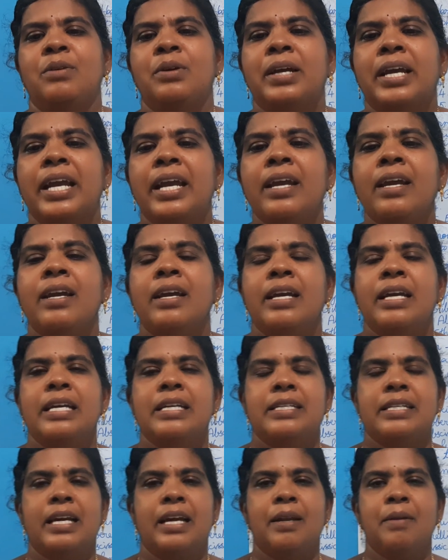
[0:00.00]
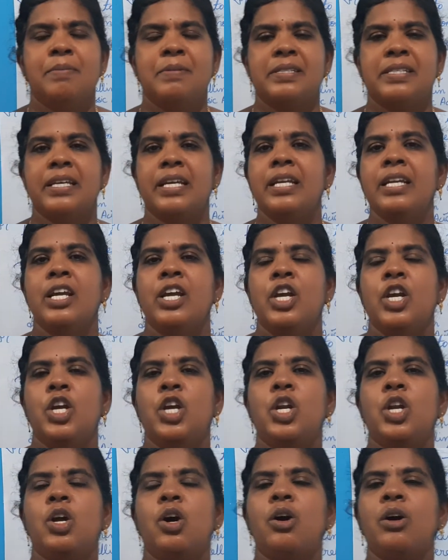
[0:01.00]
Okay, it helps in
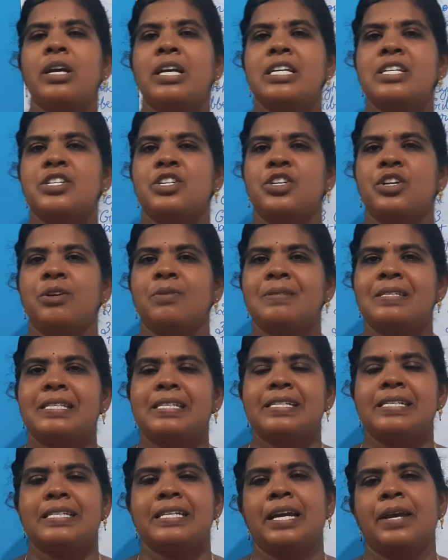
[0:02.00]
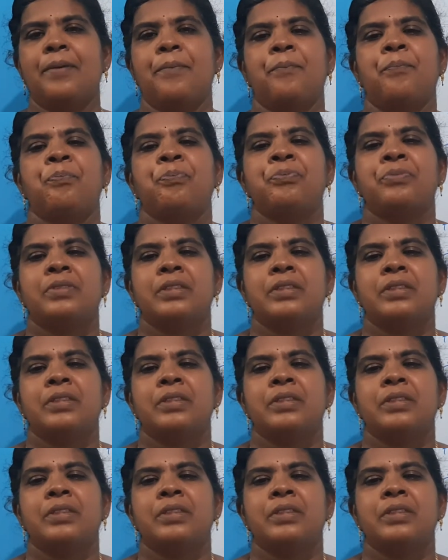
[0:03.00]
elongation of stem.